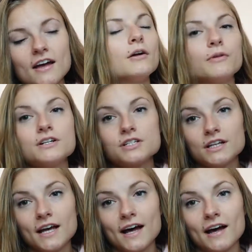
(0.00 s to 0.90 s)
I
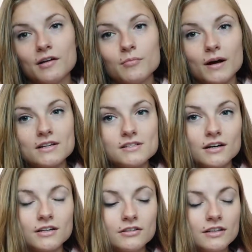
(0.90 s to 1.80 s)
originally had my
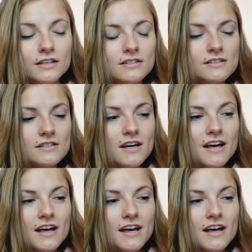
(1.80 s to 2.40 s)
succulents